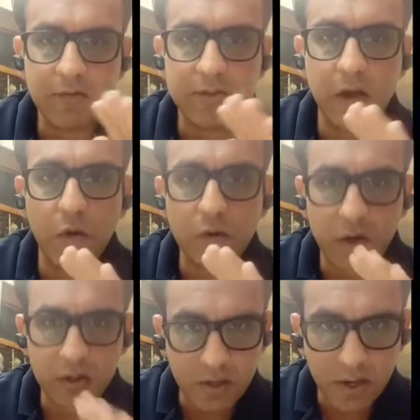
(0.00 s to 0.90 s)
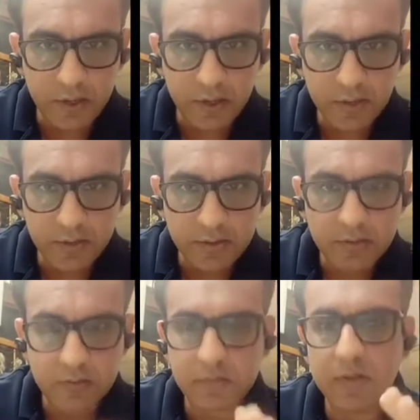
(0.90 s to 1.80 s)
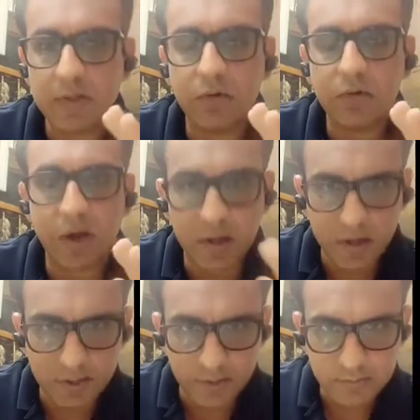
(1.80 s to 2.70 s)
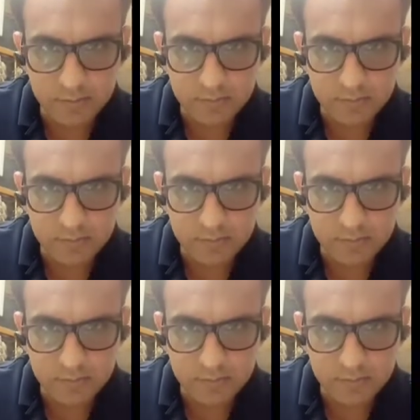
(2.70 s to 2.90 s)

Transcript: without underlining, without highlighting.